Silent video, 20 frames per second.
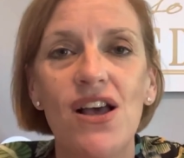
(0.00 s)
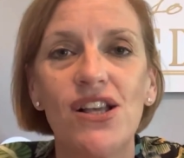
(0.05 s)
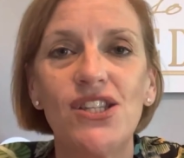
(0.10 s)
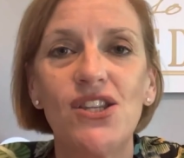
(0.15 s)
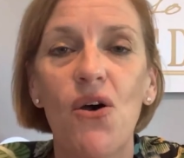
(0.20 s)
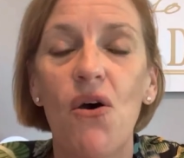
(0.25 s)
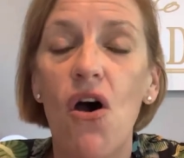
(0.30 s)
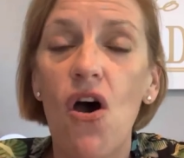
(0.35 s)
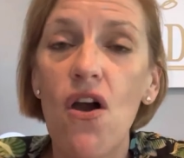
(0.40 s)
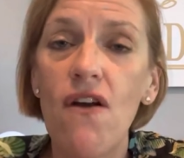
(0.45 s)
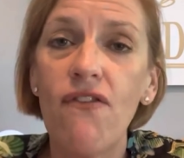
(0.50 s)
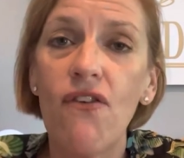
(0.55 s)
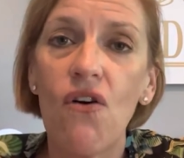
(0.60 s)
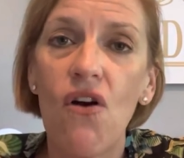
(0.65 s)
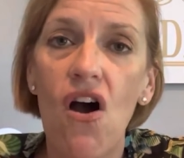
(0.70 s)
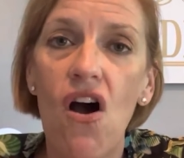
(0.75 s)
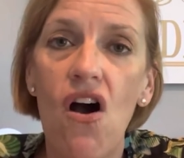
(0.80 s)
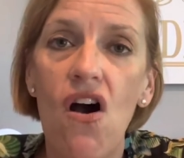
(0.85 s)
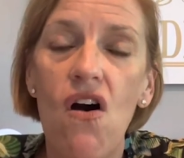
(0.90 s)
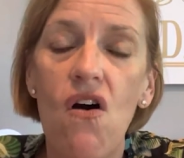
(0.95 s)
So
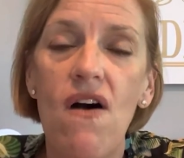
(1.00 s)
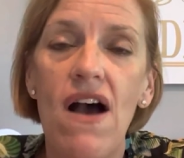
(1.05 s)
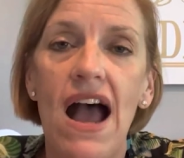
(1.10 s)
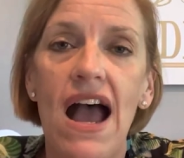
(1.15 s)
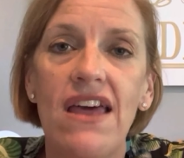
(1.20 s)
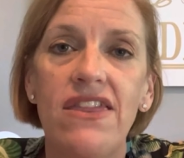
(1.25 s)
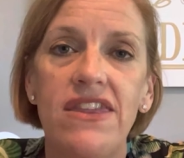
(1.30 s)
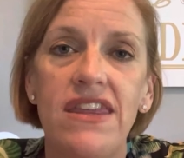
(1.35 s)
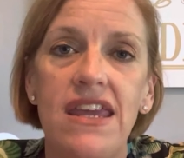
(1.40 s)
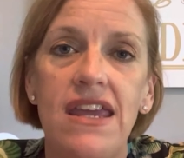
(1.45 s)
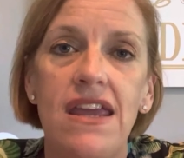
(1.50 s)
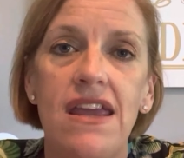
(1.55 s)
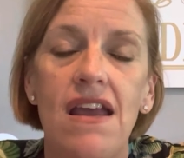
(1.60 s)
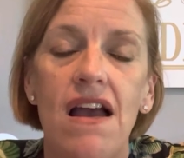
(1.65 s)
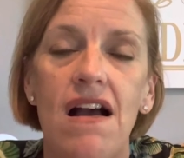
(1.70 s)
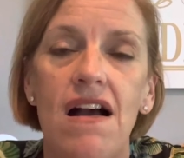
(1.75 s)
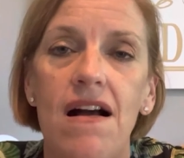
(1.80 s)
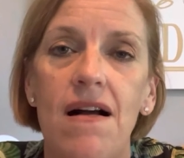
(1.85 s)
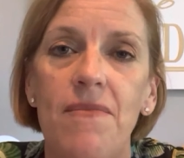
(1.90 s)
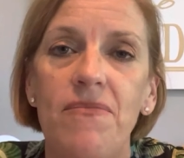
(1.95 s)
overall, I
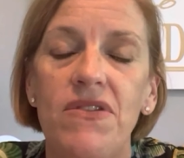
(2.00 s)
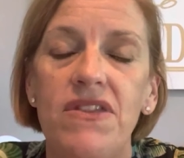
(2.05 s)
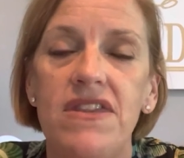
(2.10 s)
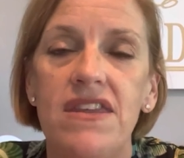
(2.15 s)
think um,